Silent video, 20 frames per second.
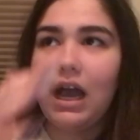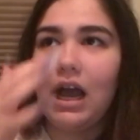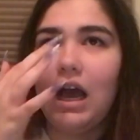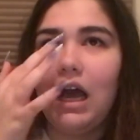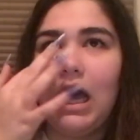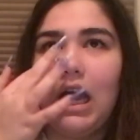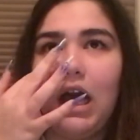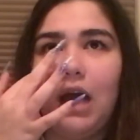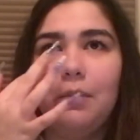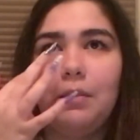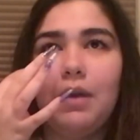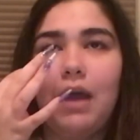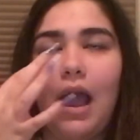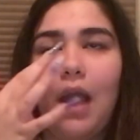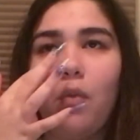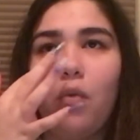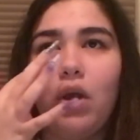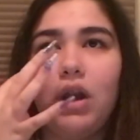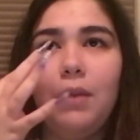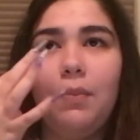I
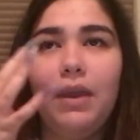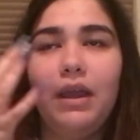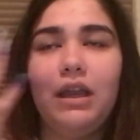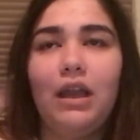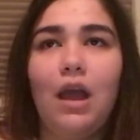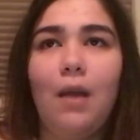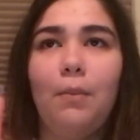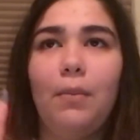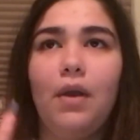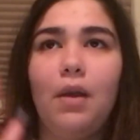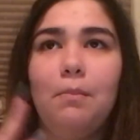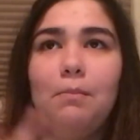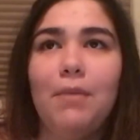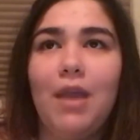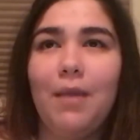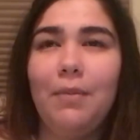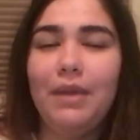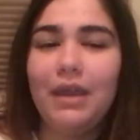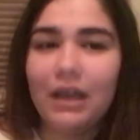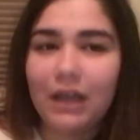want to pick up
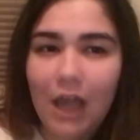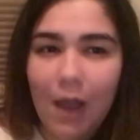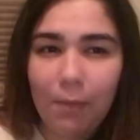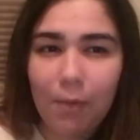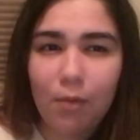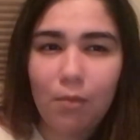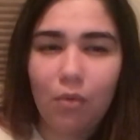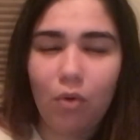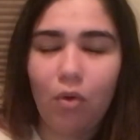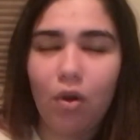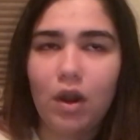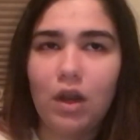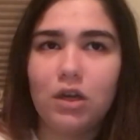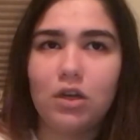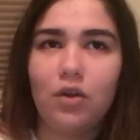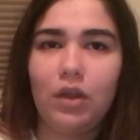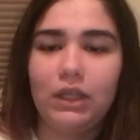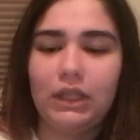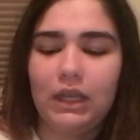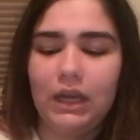maybe a couple more
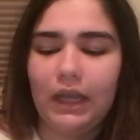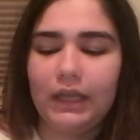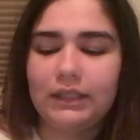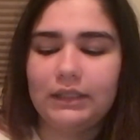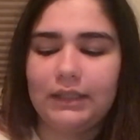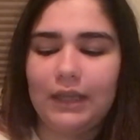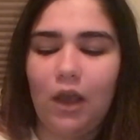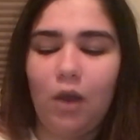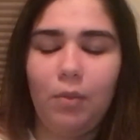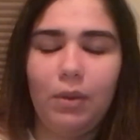during the next sale,